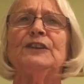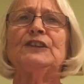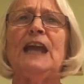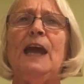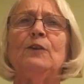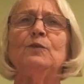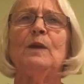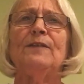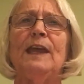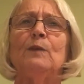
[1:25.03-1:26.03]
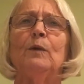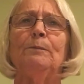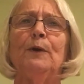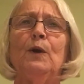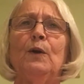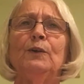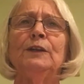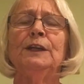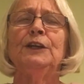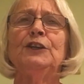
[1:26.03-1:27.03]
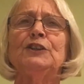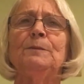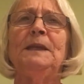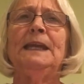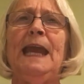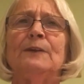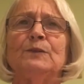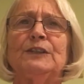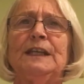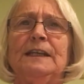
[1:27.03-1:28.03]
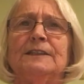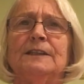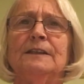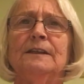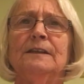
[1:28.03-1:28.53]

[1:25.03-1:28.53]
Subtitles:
the town where they were born, to be counted.